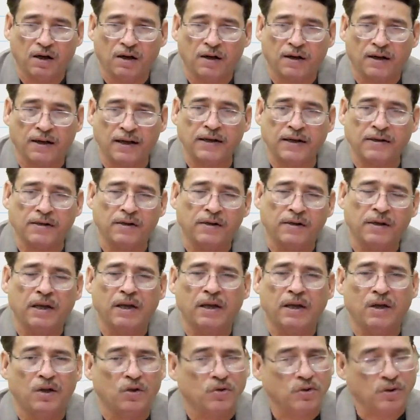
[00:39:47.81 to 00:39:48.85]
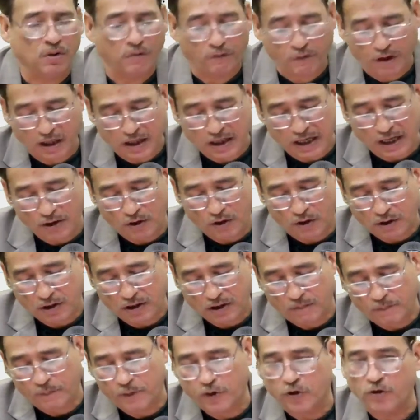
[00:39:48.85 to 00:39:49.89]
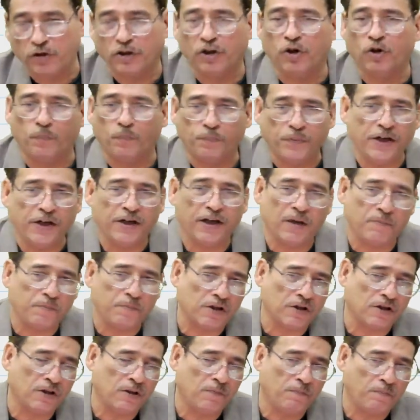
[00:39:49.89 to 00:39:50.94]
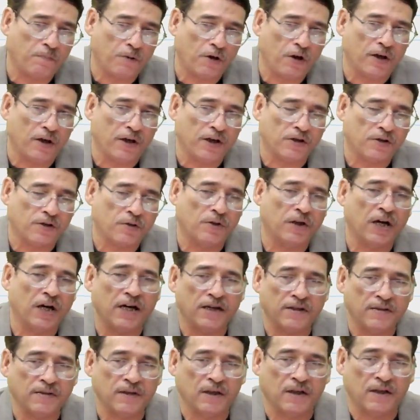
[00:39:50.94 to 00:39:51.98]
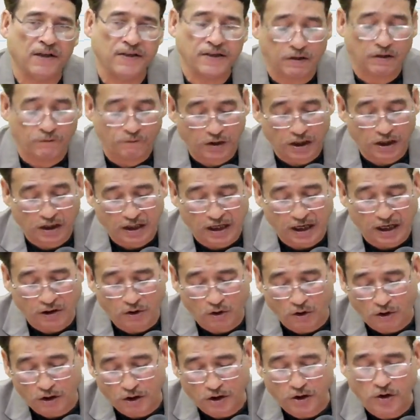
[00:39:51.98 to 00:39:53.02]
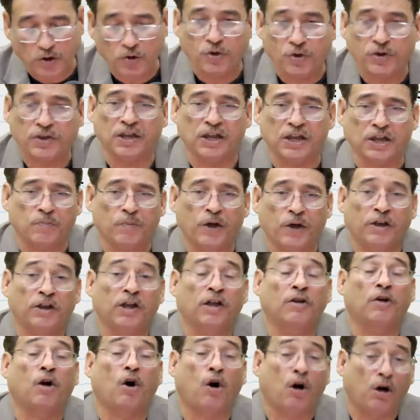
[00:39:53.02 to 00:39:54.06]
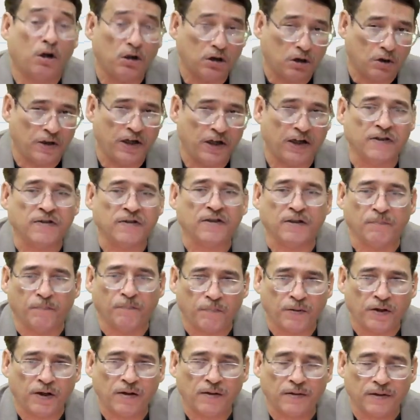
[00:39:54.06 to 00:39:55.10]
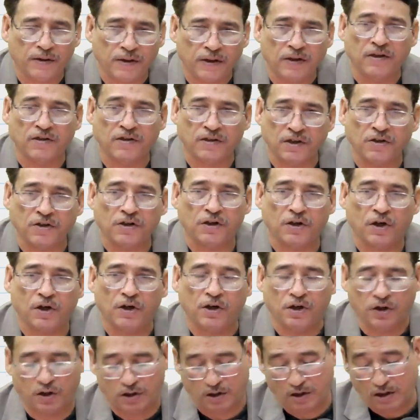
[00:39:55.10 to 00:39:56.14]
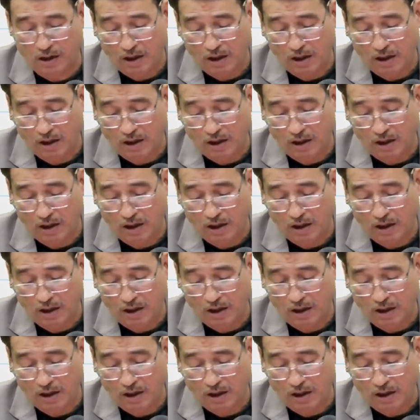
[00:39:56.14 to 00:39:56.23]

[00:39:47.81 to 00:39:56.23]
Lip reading: Correct? So we cannot compute the opening capital employed. So that is the reason we cannot use this method, although it is simple. Isn't it or not?